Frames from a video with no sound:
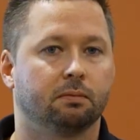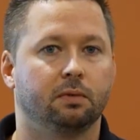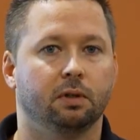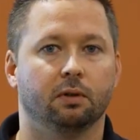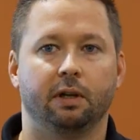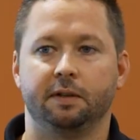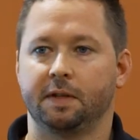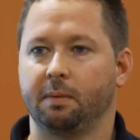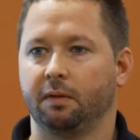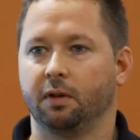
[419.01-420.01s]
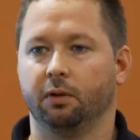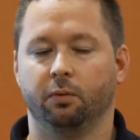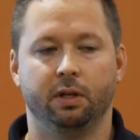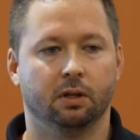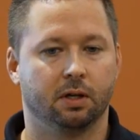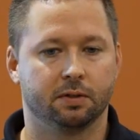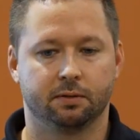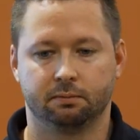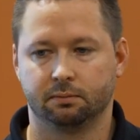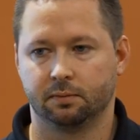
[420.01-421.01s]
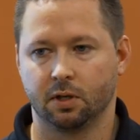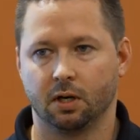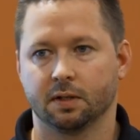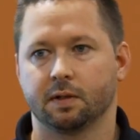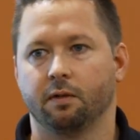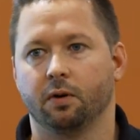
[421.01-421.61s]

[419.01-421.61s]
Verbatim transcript: you know, anytime I've done weight loss talks, I've